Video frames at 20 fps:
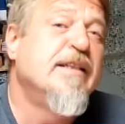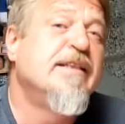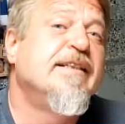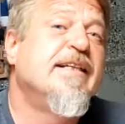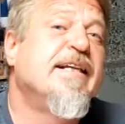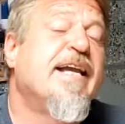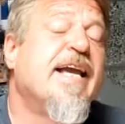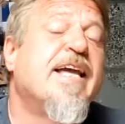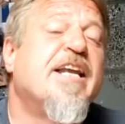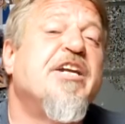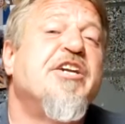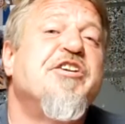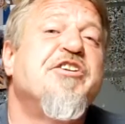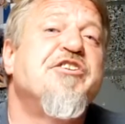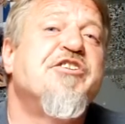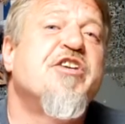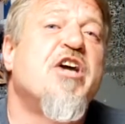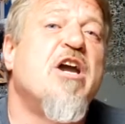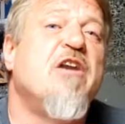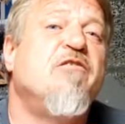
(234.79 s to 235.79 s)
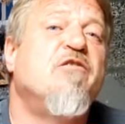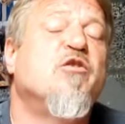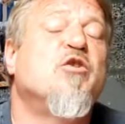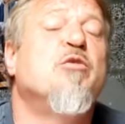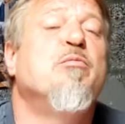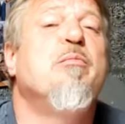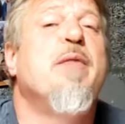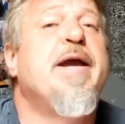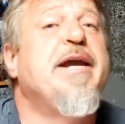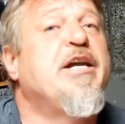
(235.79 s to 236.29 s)
They got to decipher
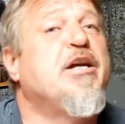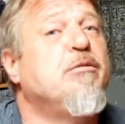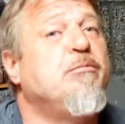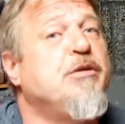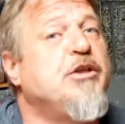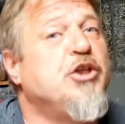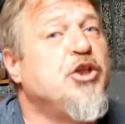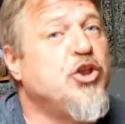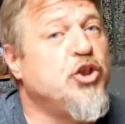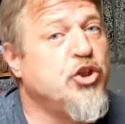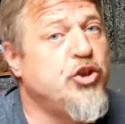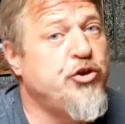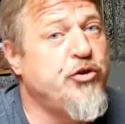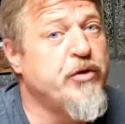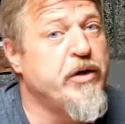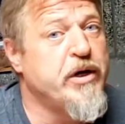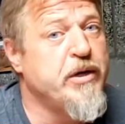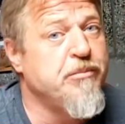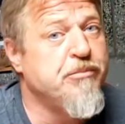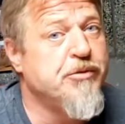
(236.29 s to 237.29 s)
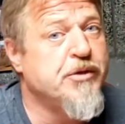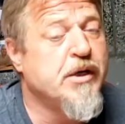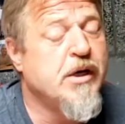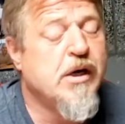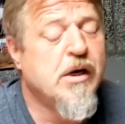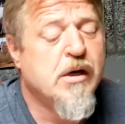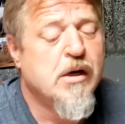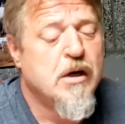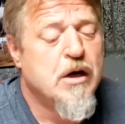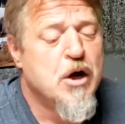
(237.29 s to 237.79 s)
and make them into good dreams.
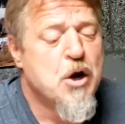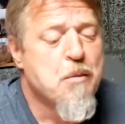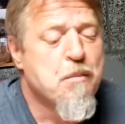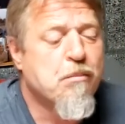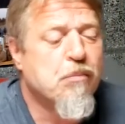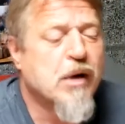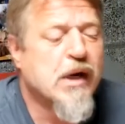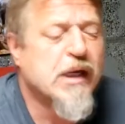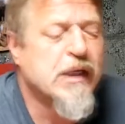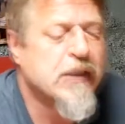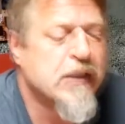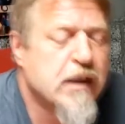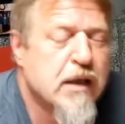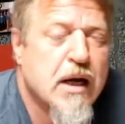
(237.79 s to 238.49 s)
But